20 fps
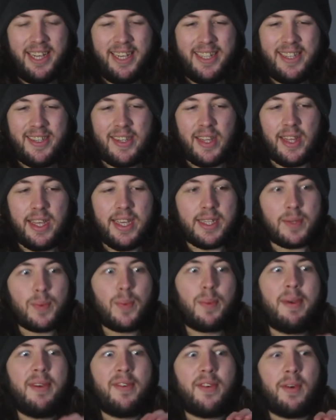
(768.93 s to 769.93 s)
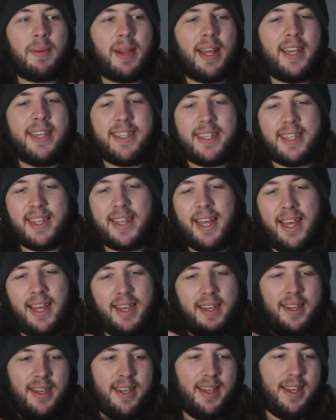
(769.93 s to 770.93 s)
So this will be replacing
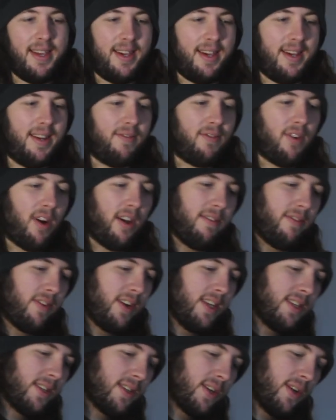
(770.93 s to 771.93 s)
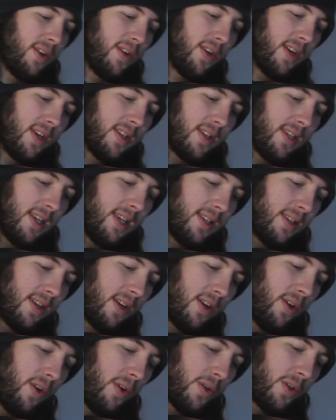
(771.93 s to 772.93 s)
that, and rightfully so, because it is a
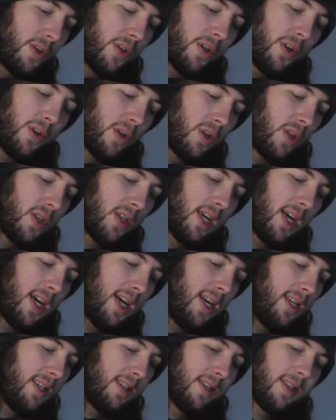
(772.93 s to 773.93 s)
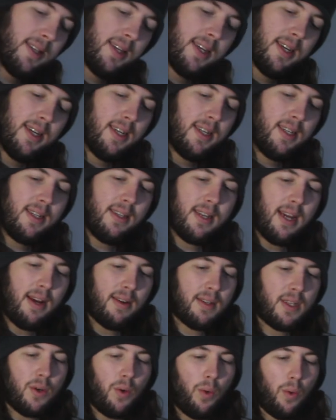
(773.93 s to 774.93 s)
gorgeous case,
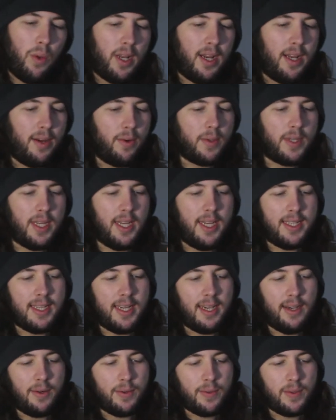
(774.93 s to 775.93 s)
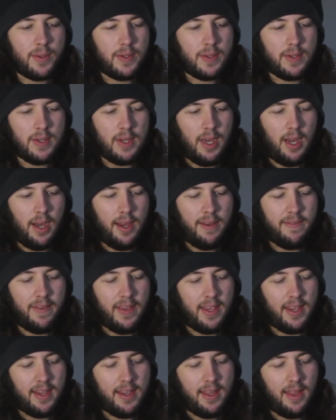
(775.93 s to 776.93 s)
down to all the little details I
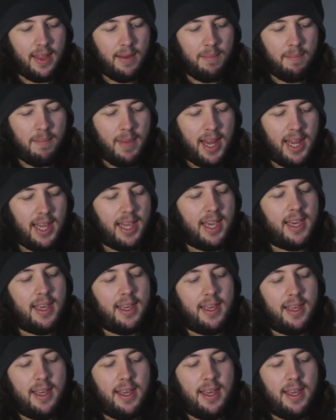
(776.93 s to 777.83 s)
think that make it